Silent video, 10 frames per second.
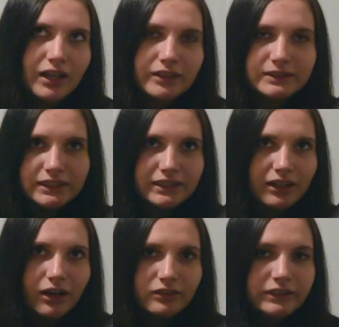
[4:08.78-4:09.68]
I was like,
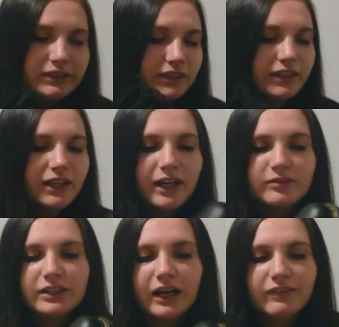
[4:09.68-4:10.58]
obviously I
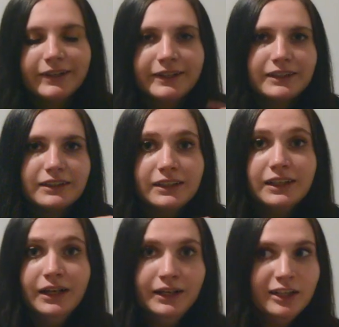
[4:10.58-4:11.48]
have to have like
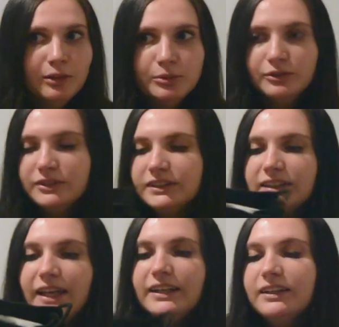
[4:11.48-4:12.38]
a boot to
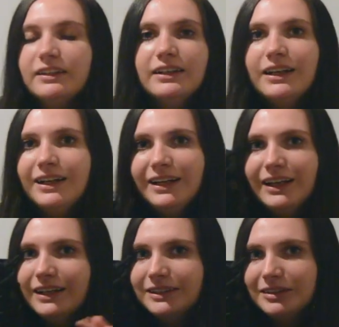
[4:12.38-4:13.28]
skate in
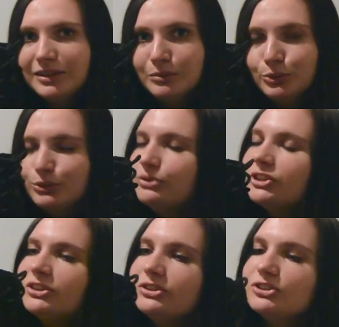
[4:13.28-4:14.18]
and a boot
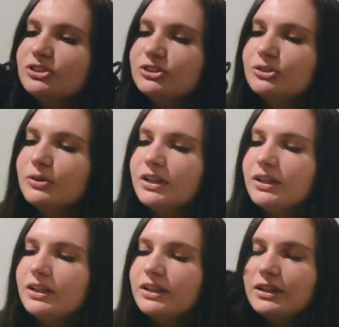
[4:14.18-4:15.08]
to
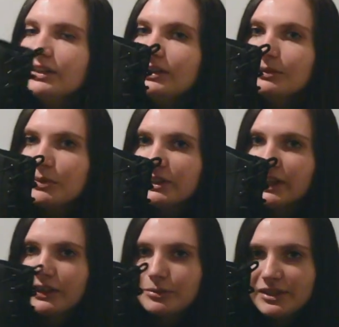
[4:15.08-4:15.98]

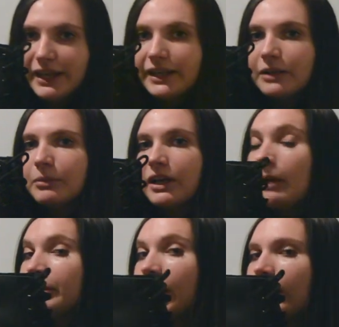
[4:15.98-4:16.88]
pretend I'm skating but
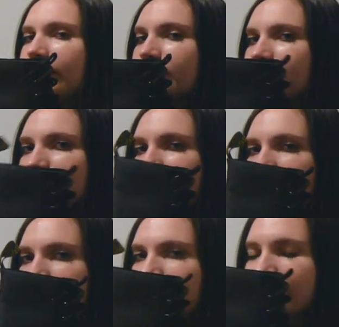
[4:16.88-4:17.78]
I'm not.
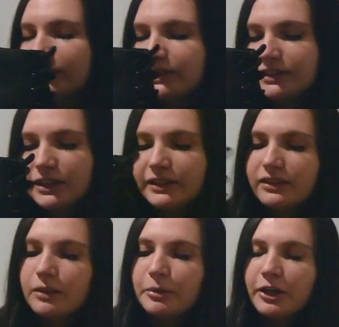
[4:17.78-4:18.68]
So this is like
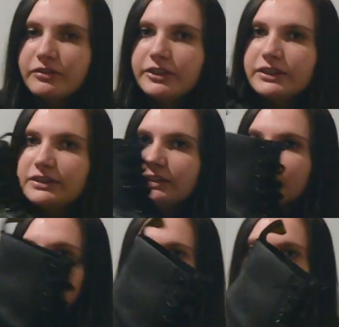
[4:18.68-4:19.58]
the perfect
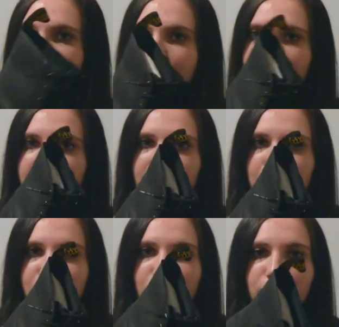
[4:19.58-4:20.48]

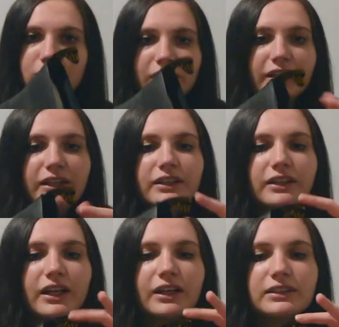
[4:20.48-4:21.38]
boot and
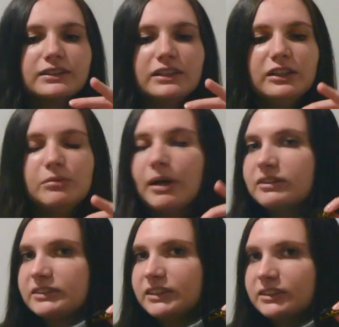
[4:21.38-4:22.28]
it has the
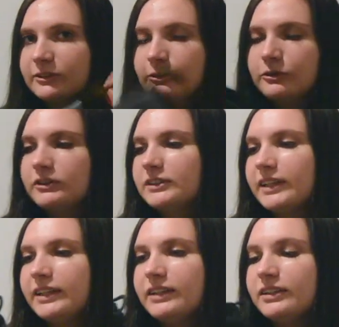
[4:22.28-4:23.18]
bouncing soles
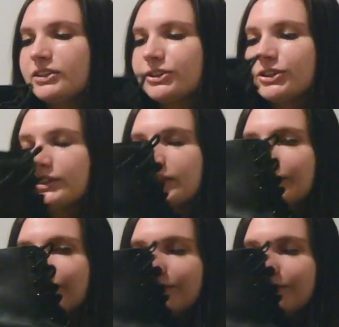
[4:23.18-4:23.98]
and it's just